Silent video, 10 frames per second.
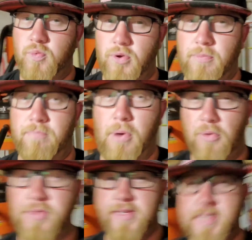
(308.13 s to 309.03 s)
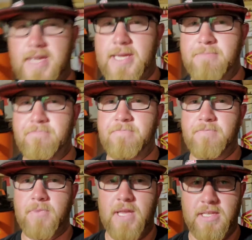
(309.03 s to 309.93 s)
were both the same,
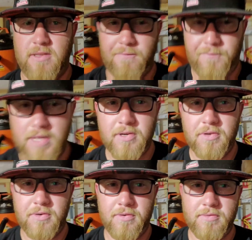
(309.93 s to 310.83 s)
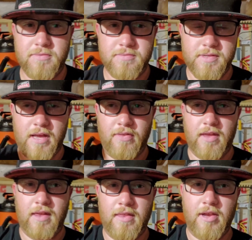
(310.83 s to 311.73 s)
like the feel, and
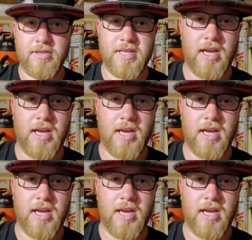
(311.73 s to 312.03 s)
then there's like